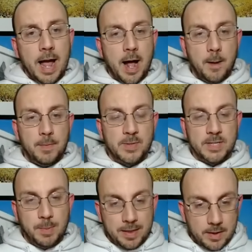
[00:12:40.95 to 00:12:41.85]
It was
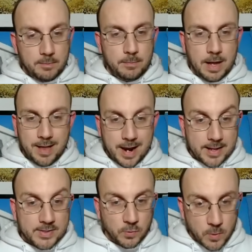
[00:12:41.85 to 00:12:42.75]
Capella a lot
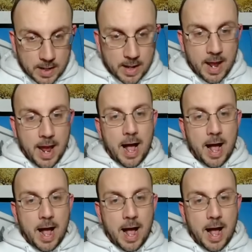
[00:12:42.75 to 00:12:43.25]
against Rudy.